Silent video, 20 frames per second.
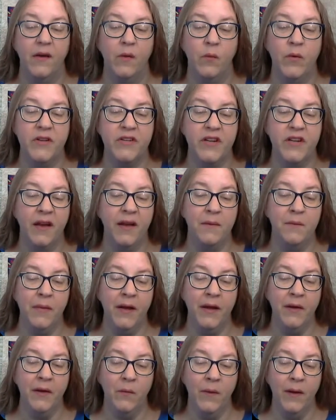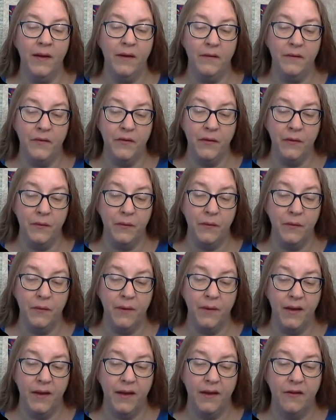which I might well do,
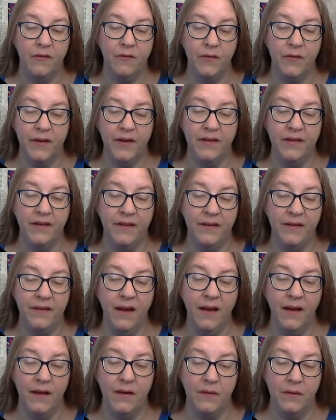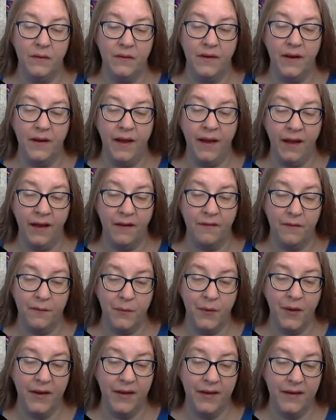for it did not hold half a
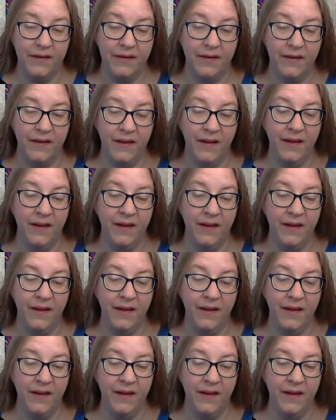pint,